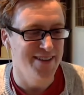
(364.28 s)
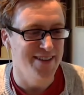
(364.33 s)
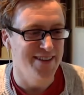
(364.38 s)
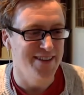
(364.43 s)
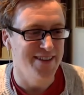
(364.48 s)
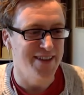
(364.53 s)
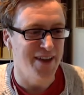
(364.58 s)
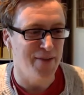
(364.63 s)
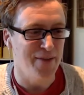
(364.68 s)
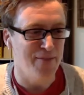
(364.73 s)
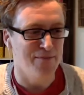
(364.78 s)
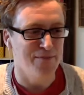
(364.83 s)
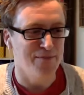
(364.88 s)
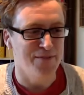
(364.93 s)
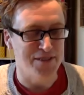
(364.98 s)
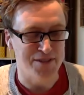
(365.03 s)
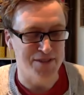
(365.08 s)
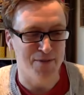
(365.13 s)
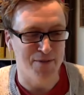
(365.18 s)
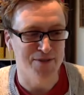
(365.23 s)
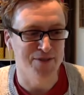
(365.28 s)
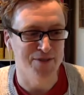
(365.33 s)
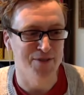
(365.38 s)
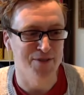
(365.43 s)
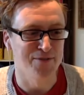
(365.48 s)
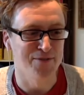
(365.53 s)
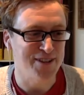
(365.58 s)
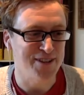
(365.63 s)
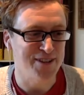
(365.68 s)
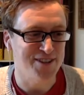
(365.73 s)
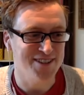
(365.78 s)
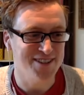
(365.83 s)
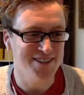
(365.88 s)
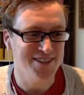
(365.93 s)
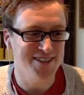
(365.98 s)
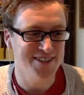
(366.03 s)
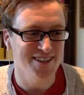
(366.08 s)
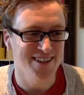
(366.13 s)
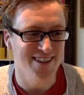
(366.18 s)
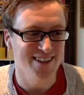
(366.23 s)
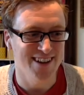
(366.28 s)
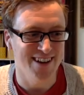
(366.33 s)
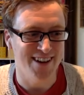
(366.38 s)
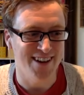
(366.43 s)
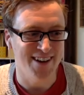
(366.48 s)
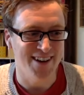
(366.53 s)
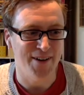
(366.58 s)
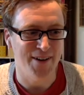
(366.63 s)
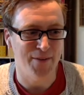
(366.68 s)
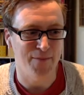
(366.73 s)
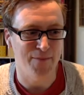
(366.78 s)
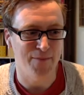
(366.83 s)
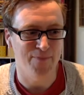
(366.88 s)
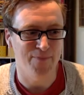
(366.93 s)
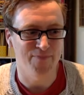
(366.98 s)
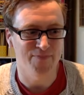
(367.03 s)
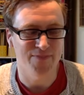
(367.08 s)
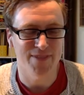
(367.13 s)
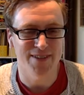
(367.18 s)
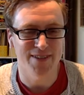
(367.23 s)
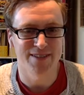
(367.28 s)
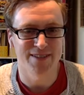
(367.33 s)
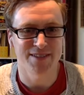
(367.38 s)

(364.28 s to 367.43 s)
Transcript: yep, these are both cool features. Um,